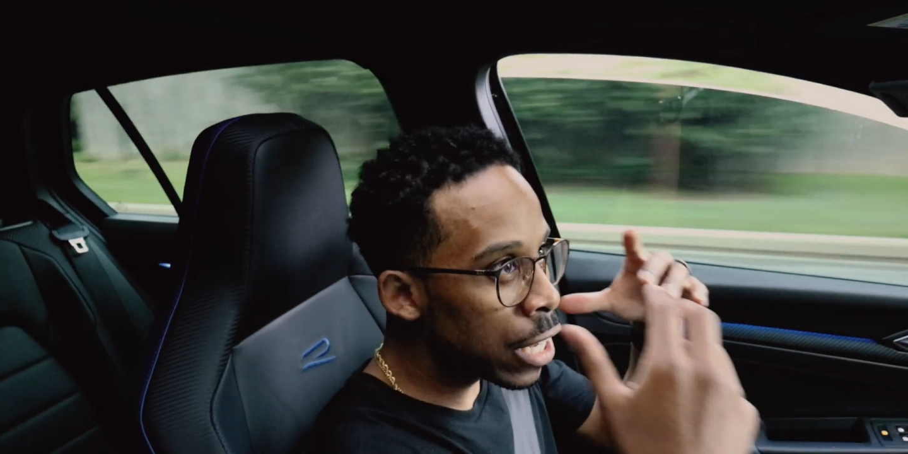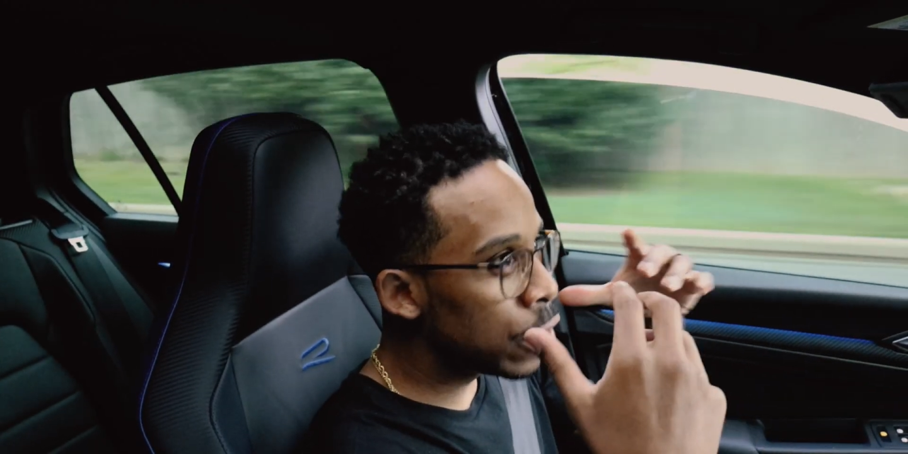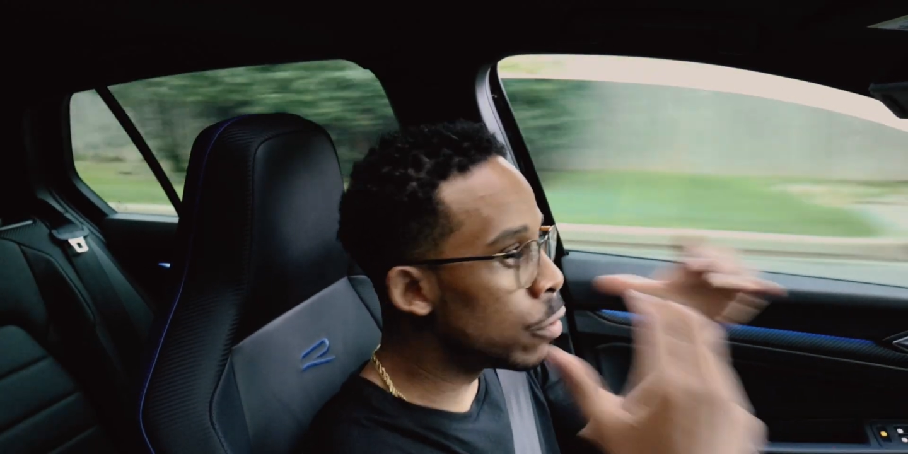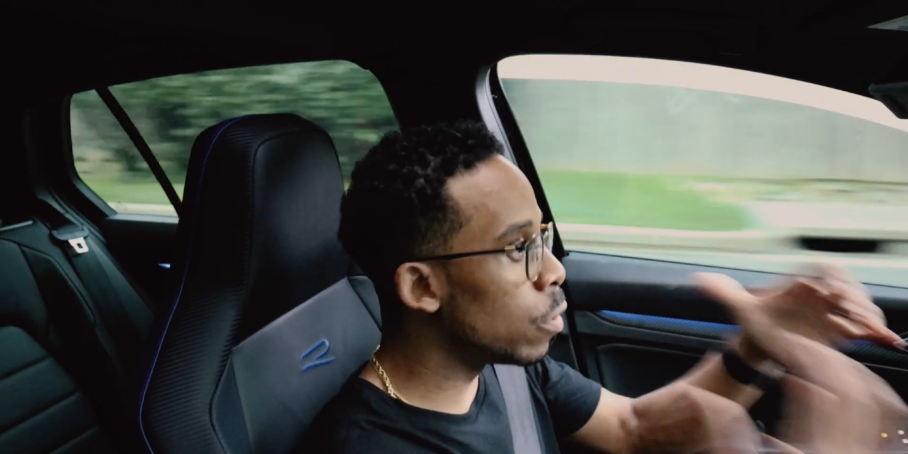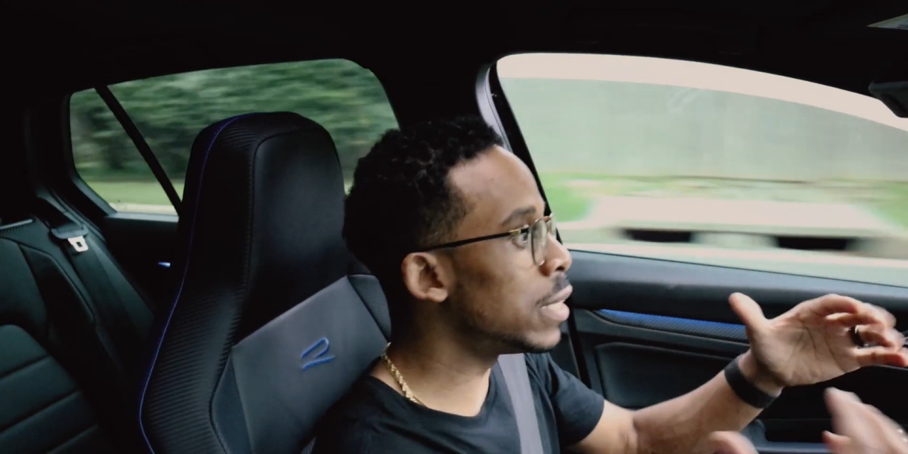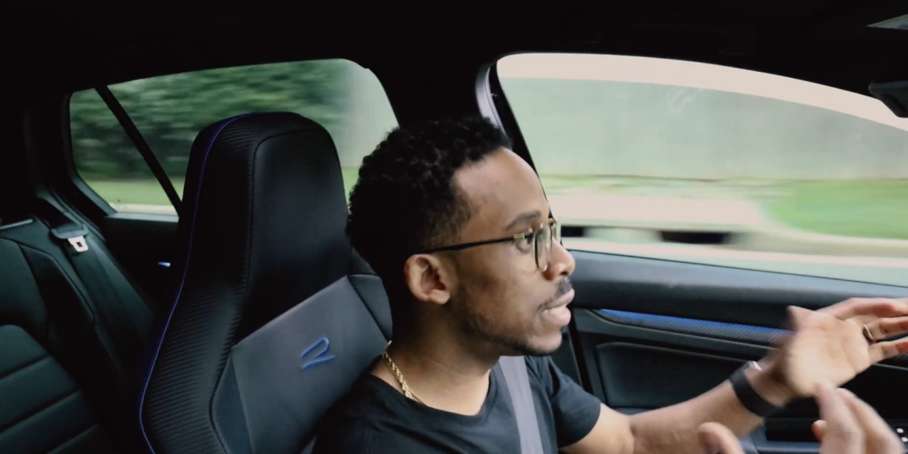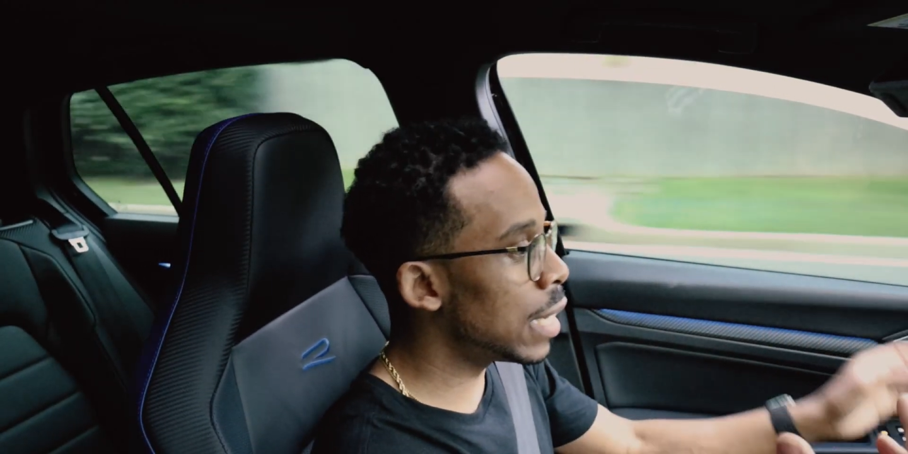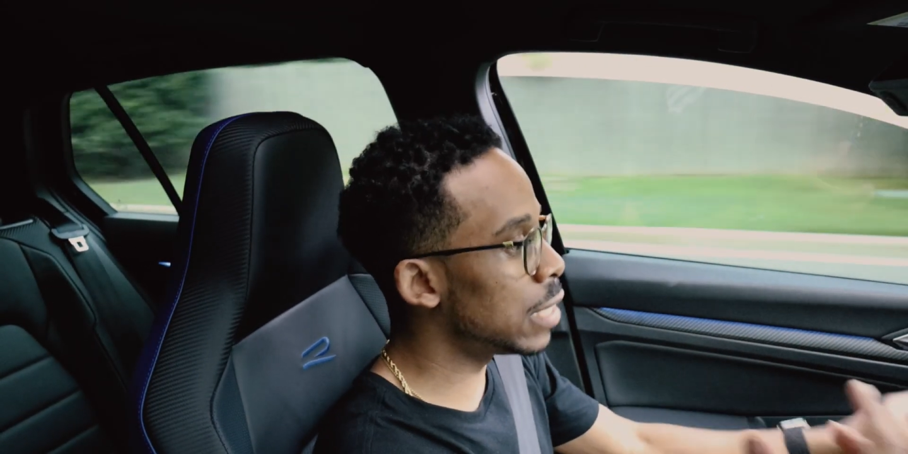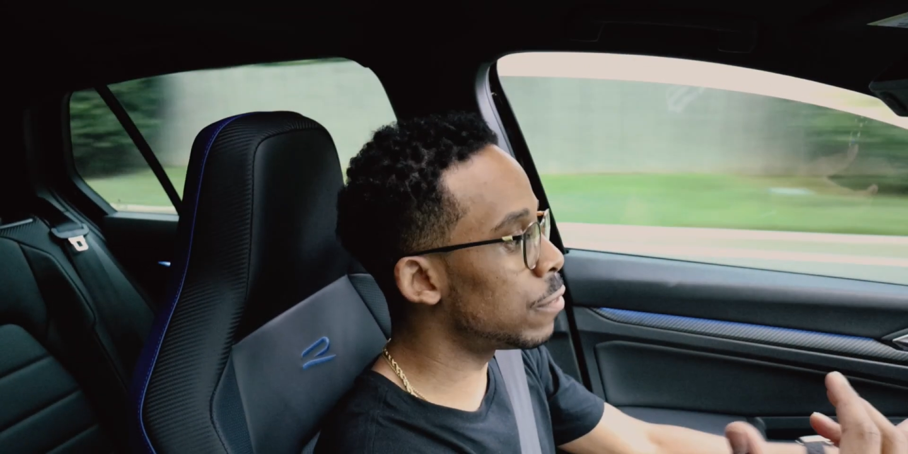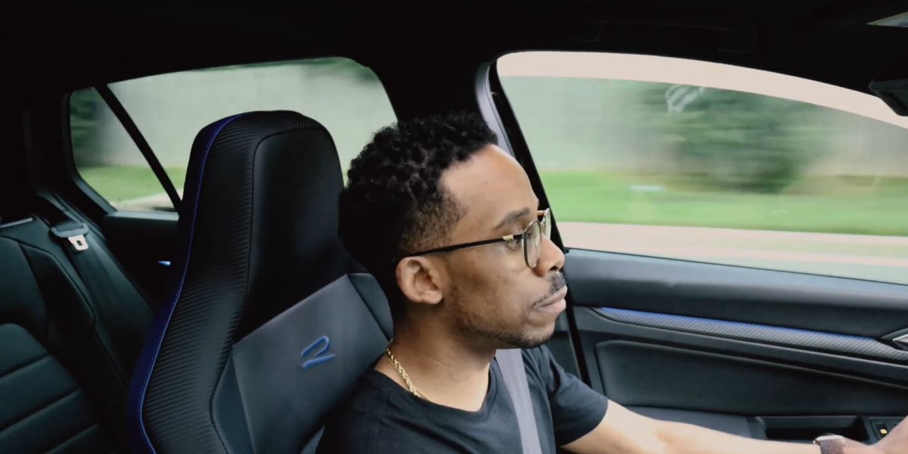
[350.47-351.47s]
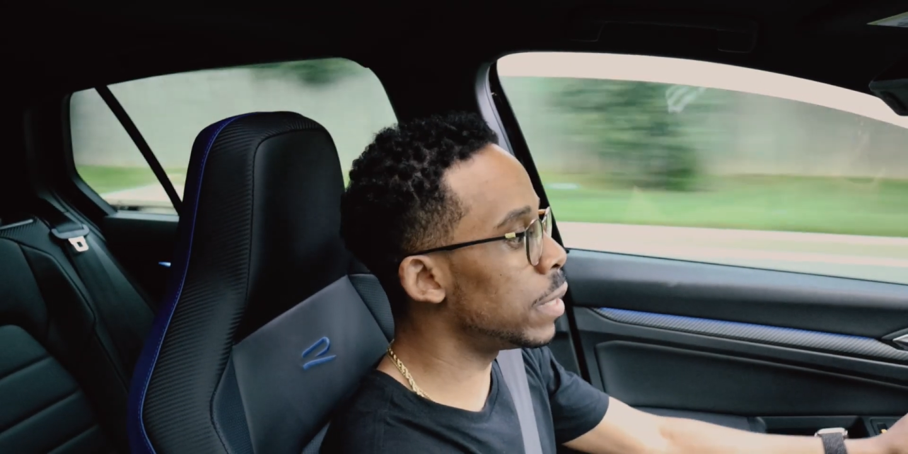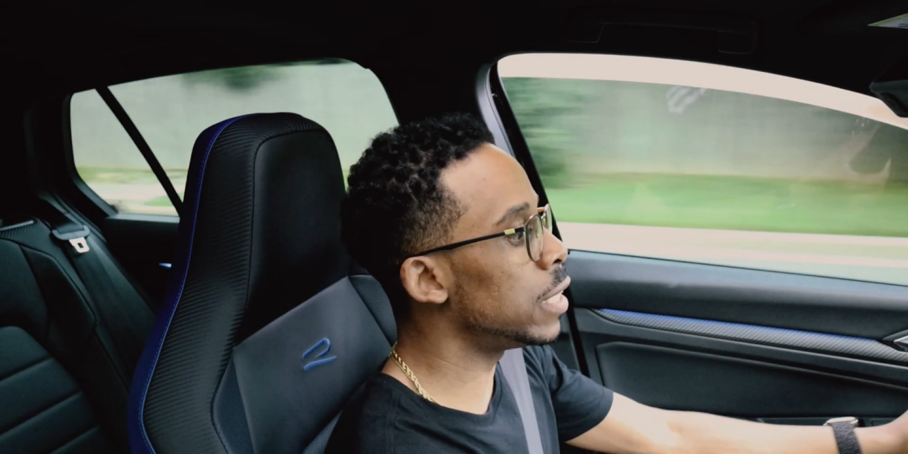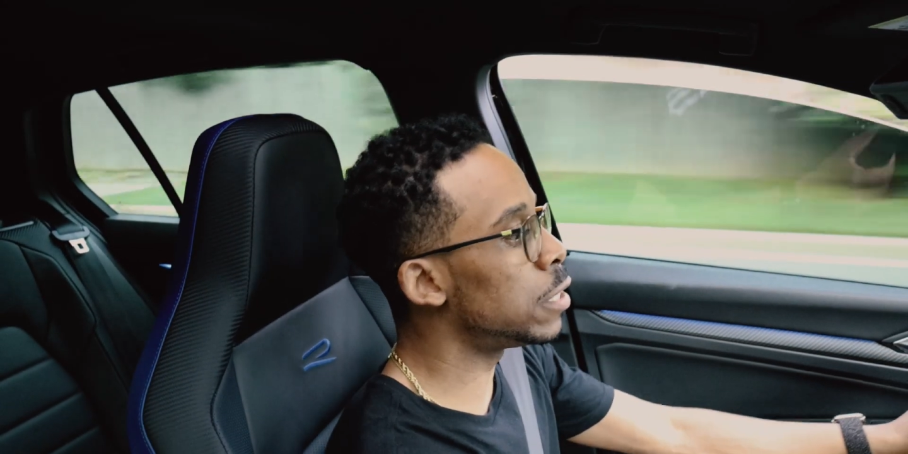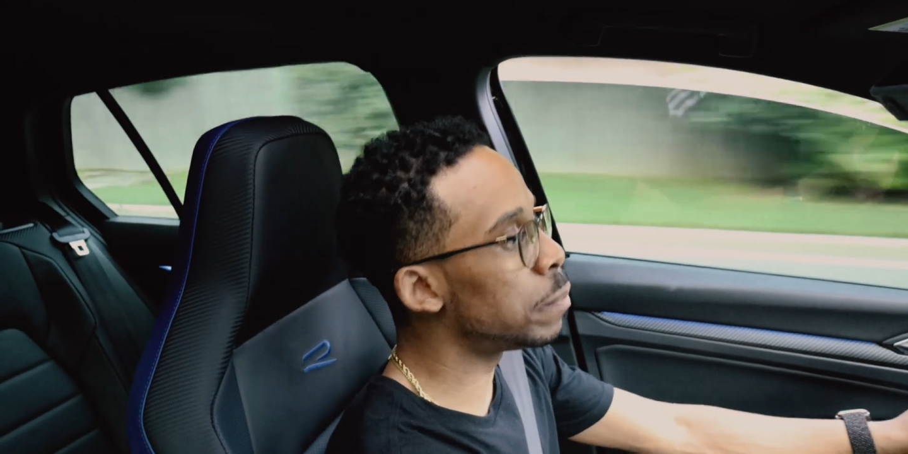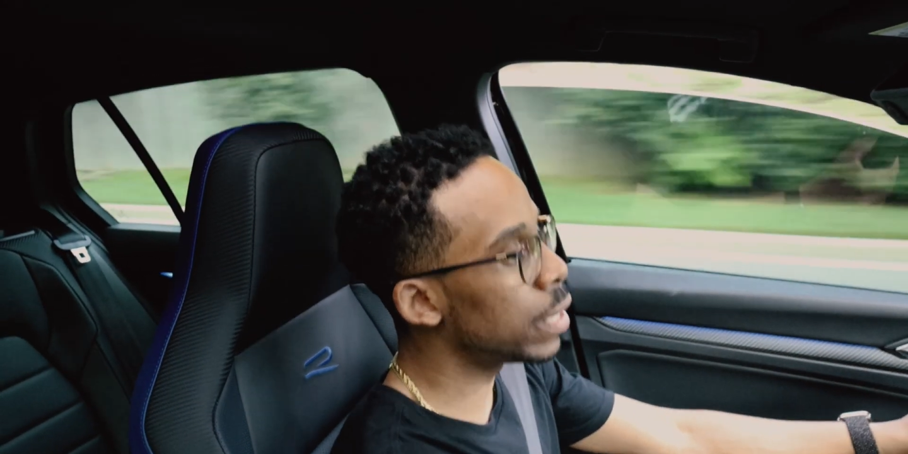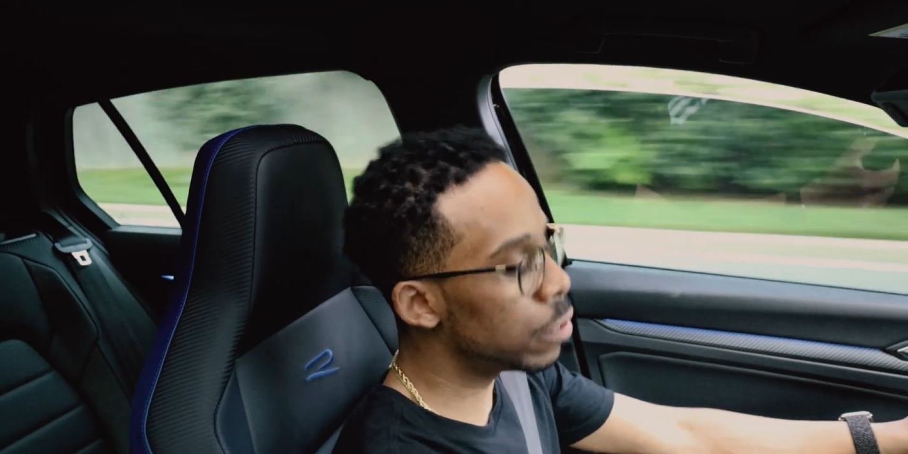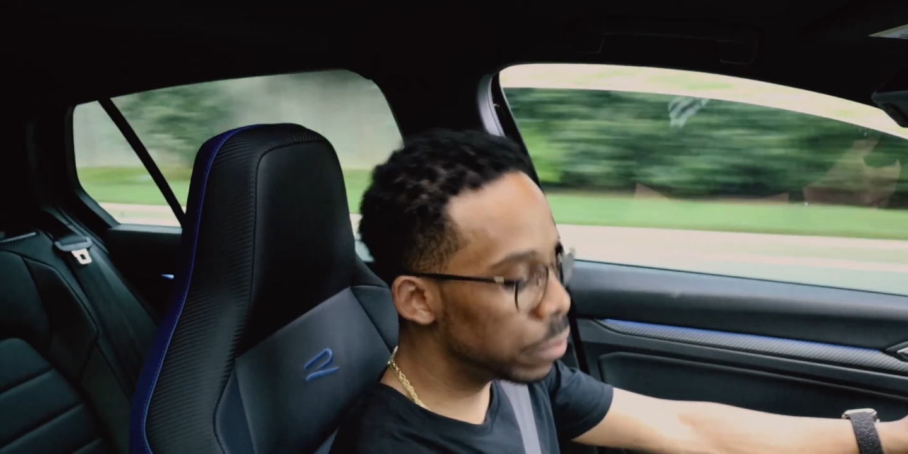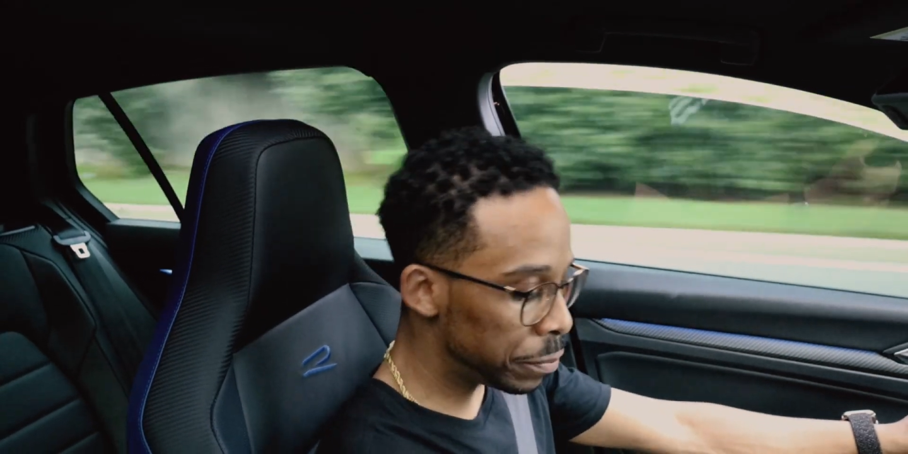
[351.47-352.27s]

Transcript: noise takes from each build.